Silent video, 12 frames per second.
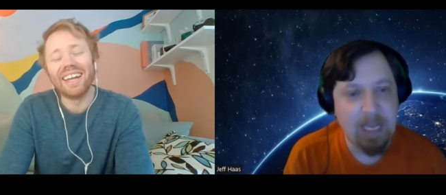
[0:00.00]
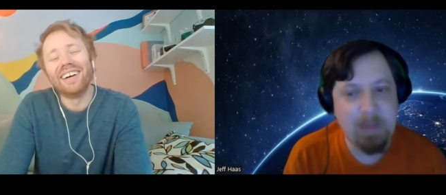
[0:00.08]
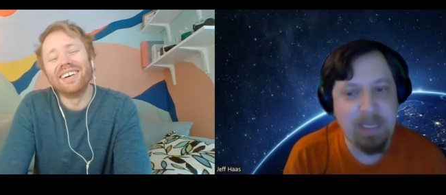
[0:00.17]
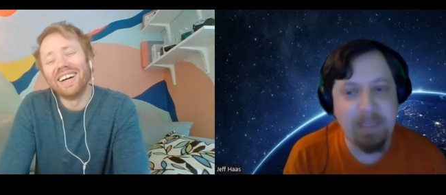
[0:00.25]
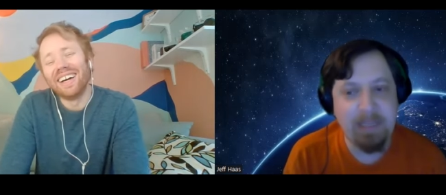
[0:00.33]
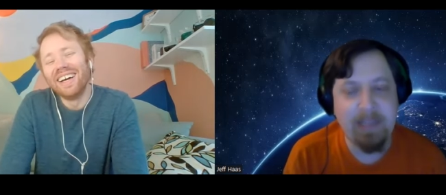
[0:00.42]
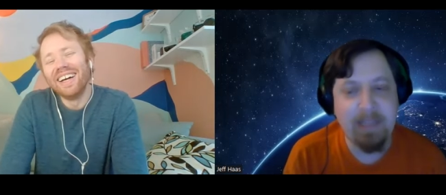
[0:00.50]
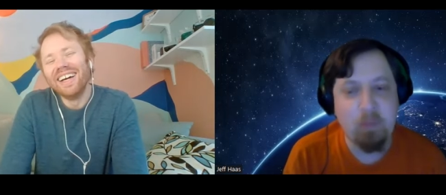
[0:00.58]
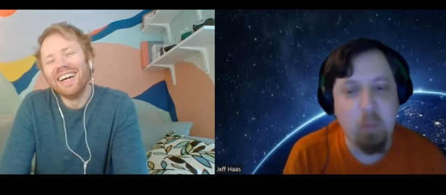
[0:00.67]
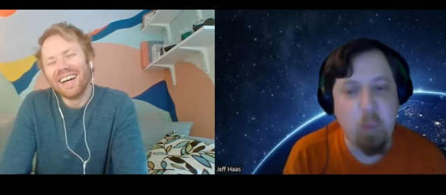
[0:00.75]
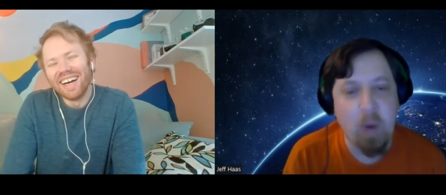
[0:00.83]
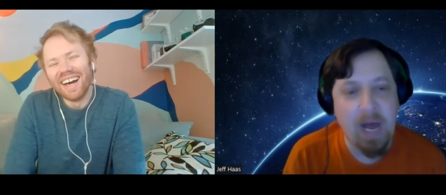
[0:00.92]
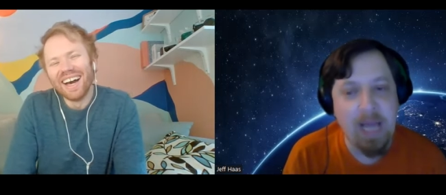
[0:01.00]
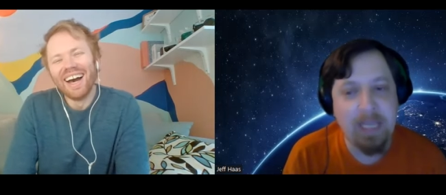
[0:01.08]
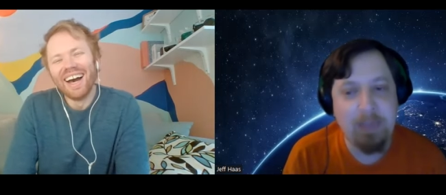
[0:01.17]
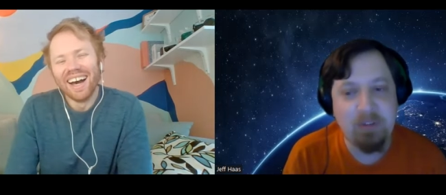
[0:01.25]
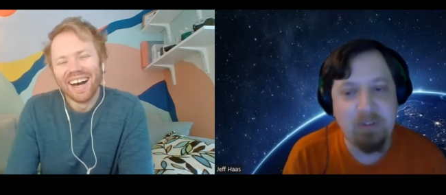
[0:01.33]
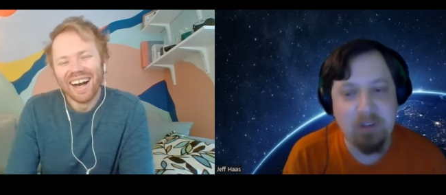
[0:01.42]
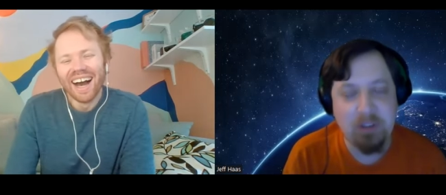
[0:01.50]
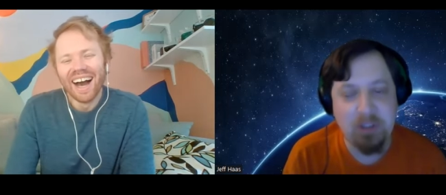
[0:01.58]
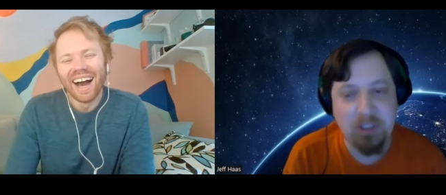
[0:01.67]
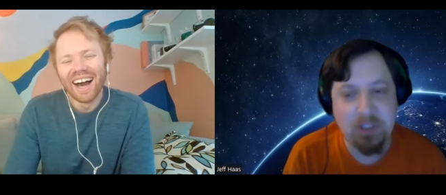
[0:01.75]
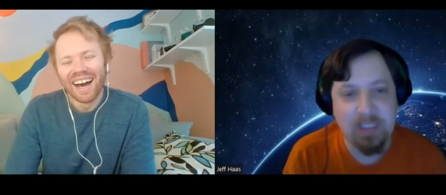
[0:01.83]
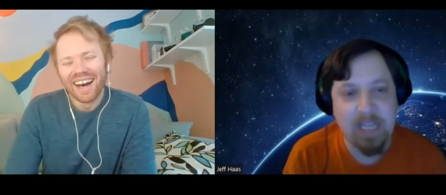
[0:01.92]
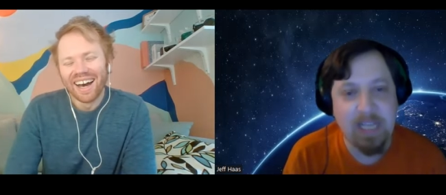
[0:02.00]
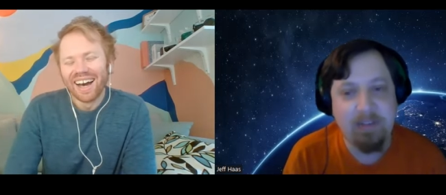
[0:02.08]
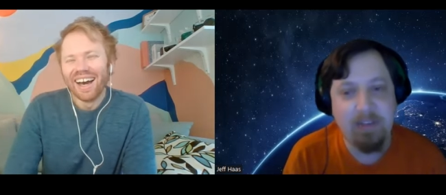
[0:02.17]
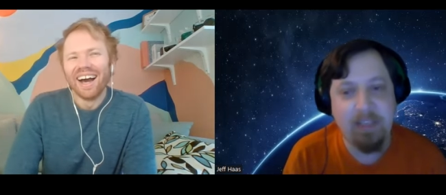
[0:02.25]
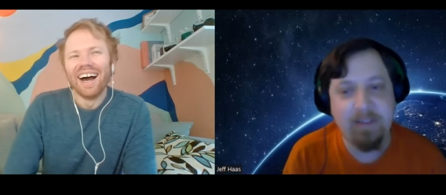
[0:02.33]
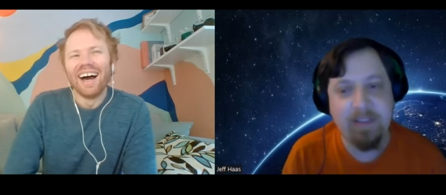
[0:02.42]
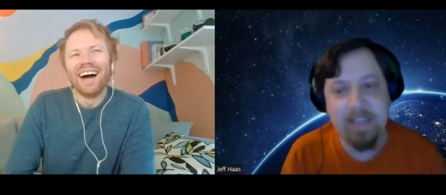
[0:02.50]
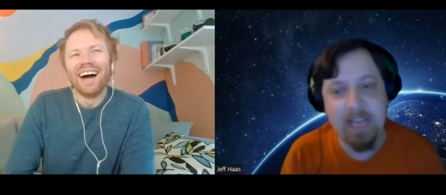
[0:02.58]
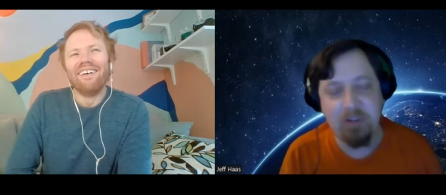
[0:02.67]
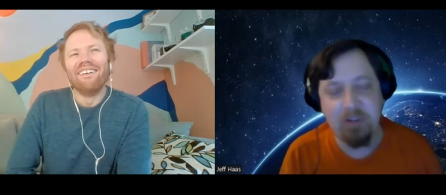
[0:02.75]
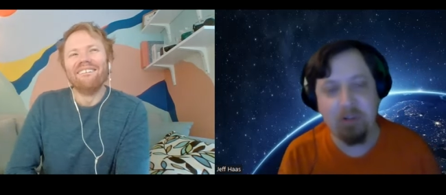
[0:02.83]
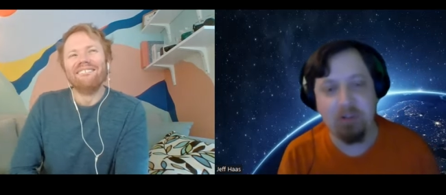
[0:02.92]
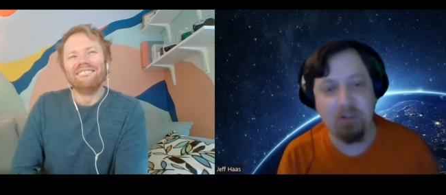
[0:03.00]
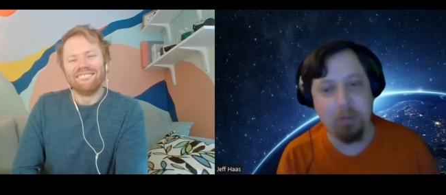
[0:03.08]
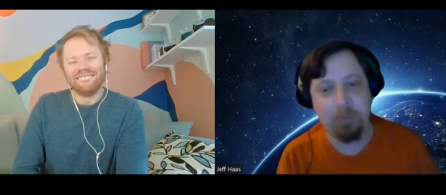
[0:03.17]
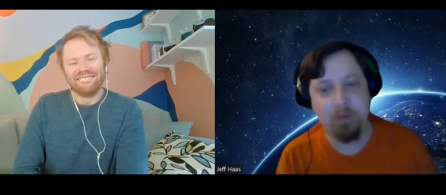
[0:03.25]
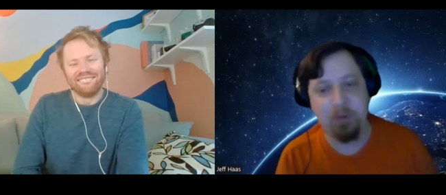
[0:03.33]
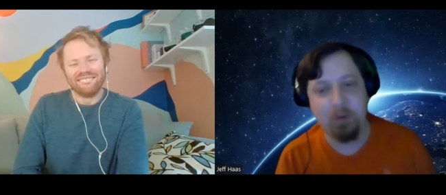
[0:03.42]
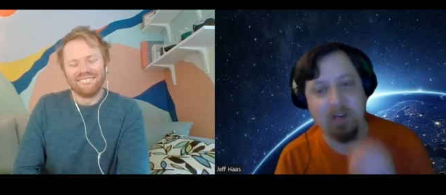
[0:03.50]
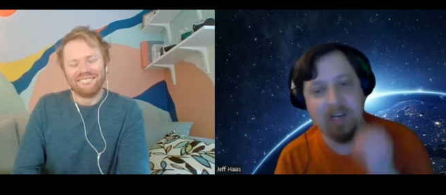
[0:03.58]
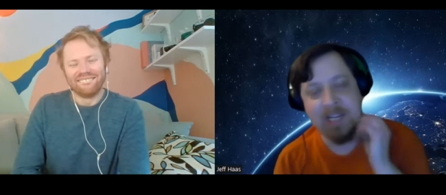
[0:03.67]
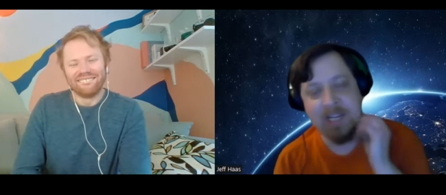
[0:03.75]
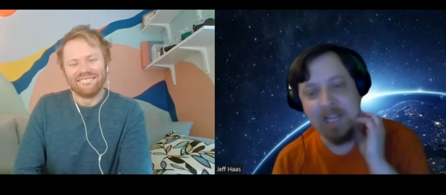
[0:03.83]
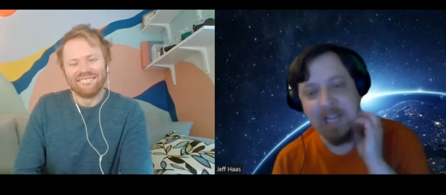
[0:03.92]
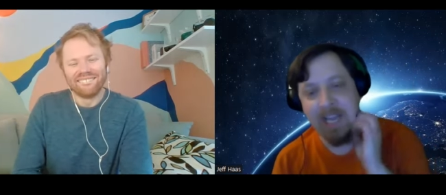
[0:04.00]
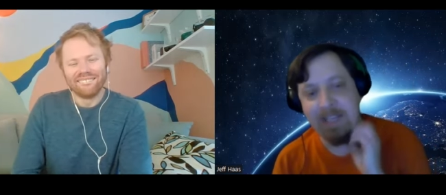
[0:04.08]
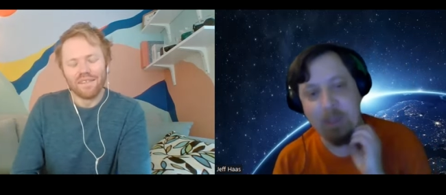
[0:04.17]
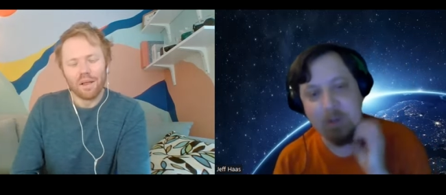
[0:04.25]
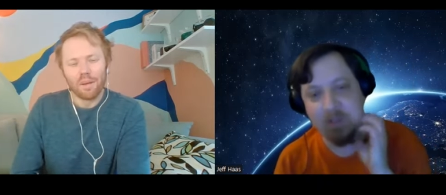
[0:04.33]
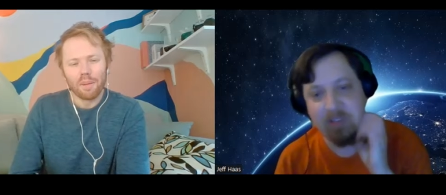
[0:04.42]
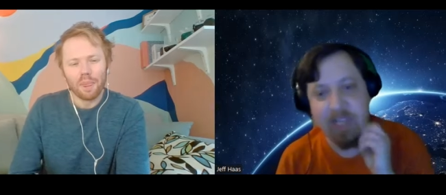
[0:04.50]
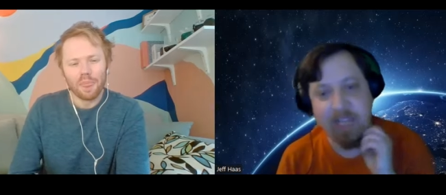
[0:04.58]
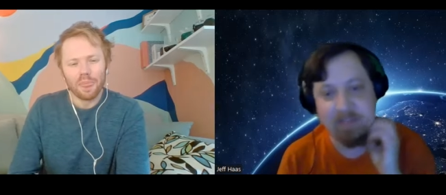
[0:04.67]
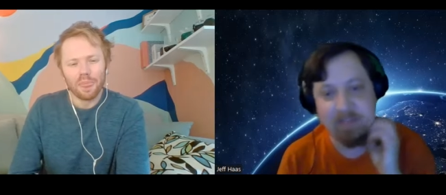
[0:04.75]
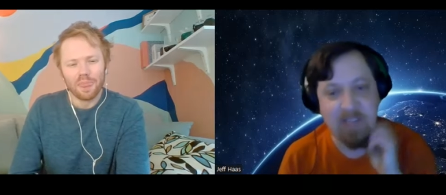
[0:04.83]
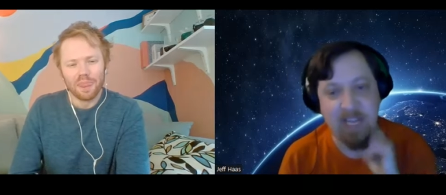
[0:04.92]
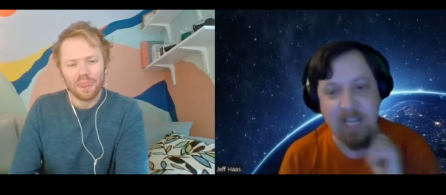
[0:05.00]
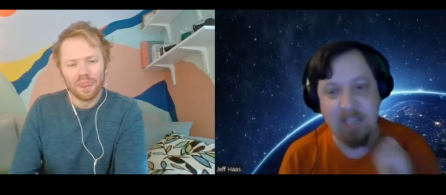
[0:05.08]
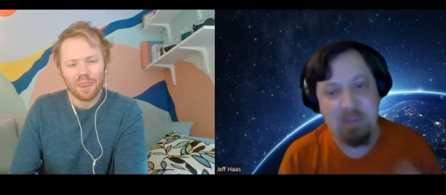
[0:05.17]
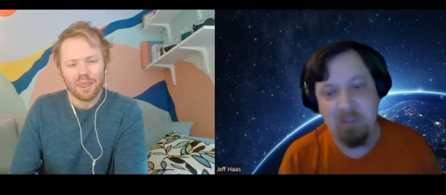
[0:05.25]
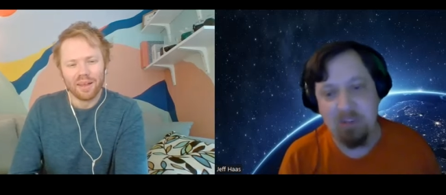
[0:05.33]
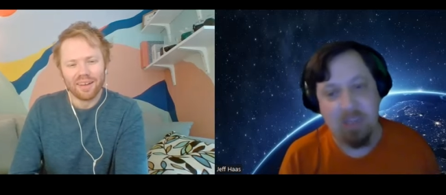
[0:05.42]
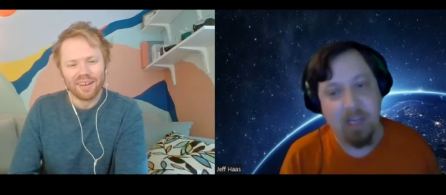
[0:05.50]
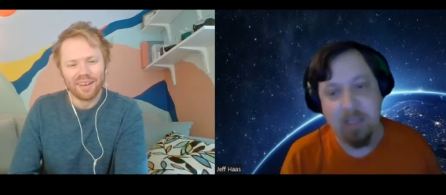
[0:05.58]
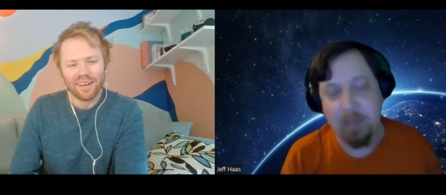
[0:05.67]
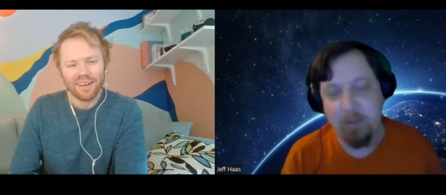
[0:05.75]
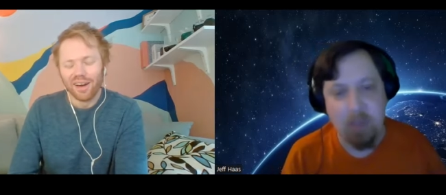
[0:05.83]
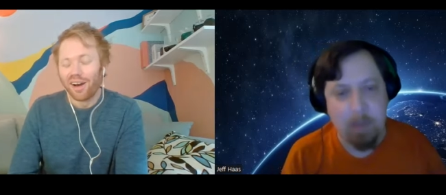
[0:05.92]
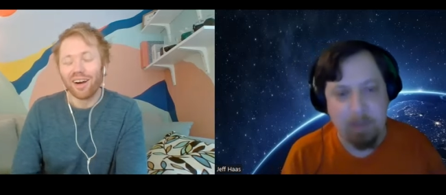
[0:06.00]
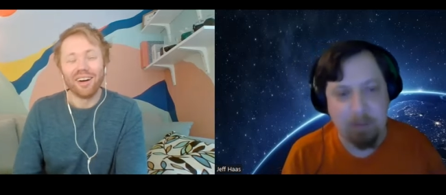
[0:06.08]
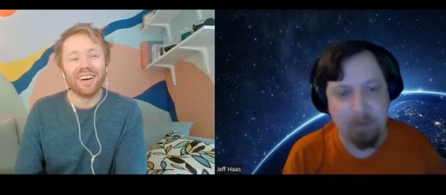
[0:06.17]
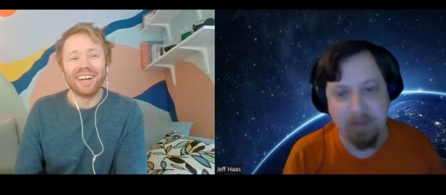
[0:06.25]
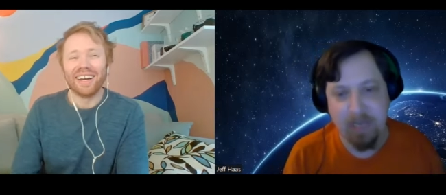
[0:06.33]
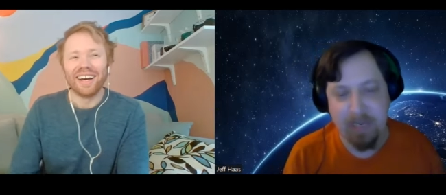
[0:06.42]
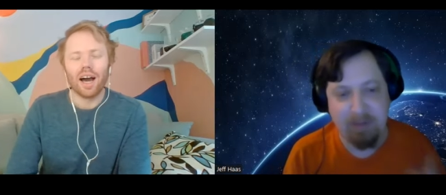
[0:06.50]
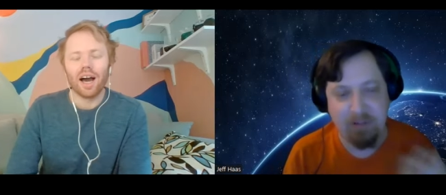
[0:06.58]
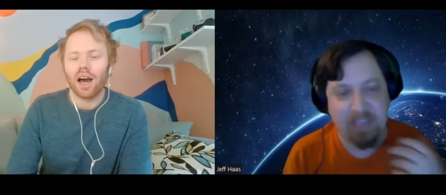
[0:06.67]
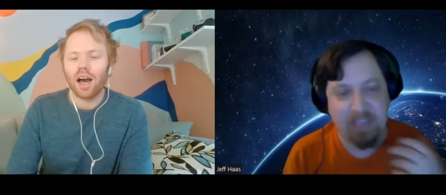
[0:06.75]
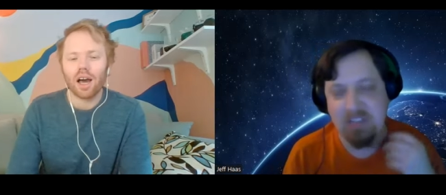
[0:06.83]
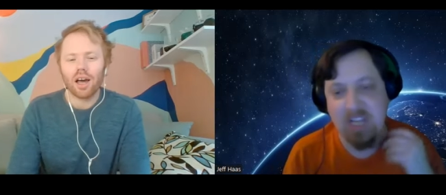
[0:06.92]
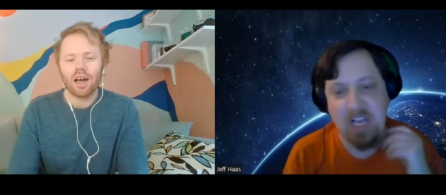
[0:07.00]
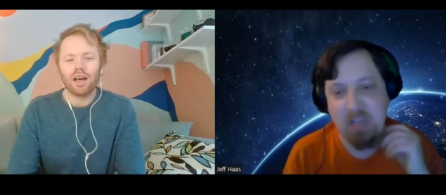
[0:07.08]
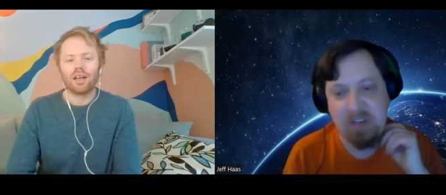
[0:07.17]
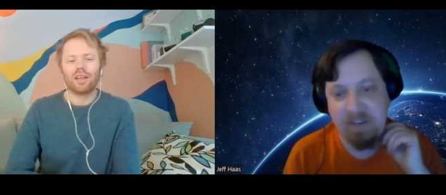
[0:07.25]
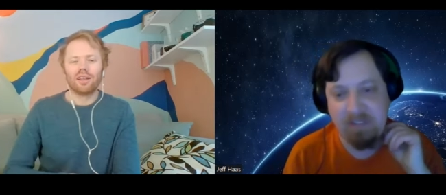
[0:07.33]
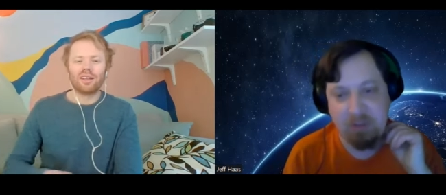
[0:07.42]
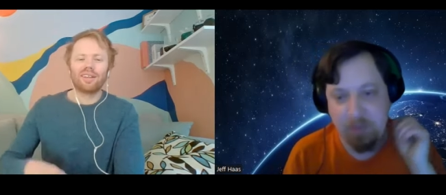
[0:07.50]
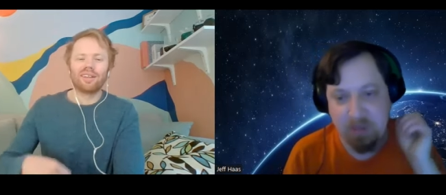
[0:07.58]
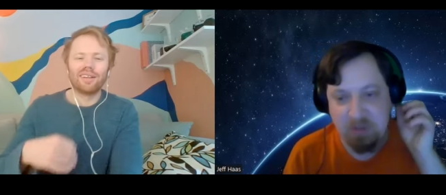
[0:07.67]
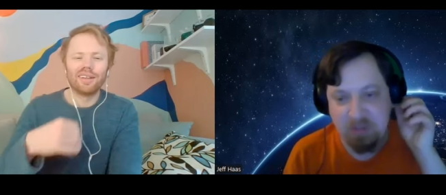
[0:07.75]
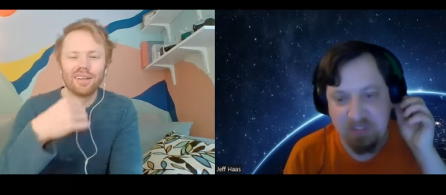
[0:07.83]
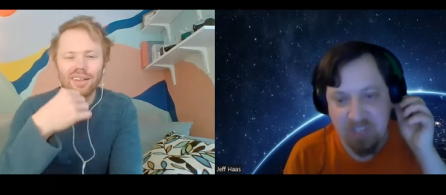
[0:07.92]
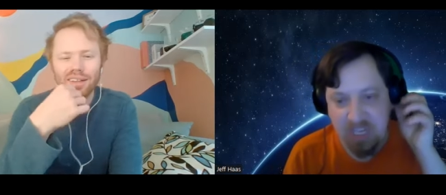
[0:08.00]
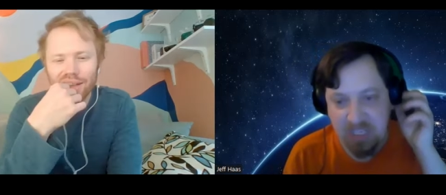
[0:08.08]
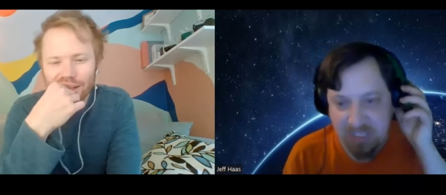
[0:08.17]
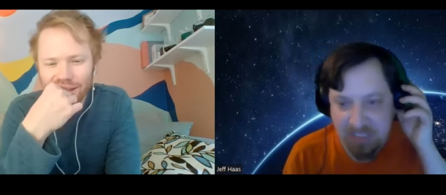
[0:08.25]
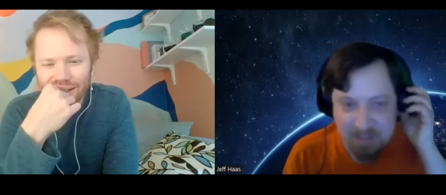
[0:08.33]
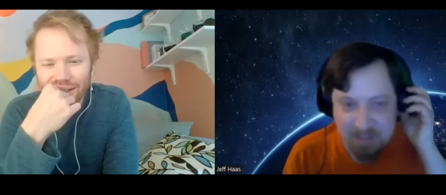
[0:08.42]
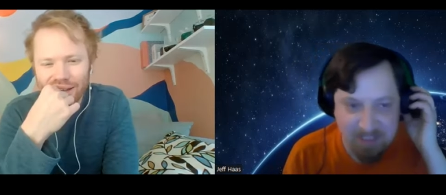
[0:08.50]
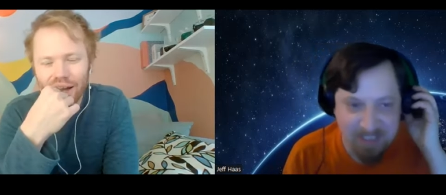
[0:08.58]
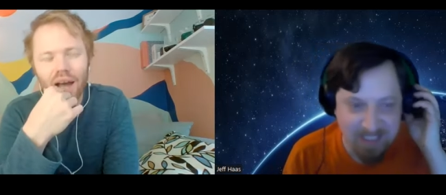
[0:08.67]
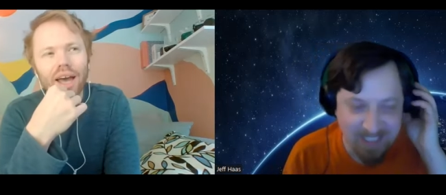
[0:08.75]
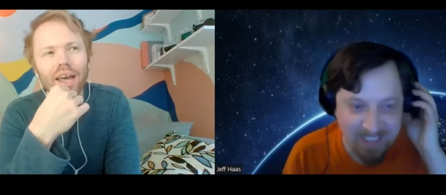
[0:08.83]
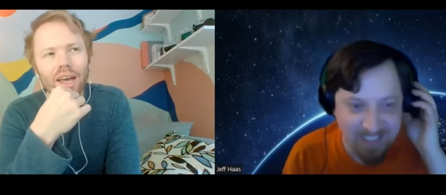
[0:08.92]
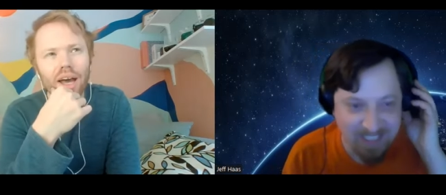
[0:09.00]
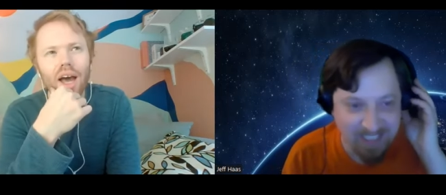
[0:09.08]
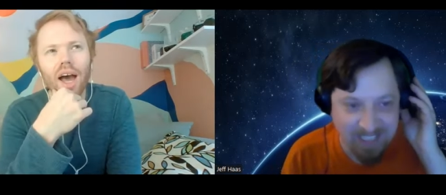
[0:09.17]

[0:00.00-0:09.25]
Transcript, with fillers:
Speaker 1: I mean, like, why? He was such a good guy. His, his intentions are so pure. And Tilda's like, "No, you suck." And like, "No, I'm a oh, and she's like, "No, you're never superhero. You suck." I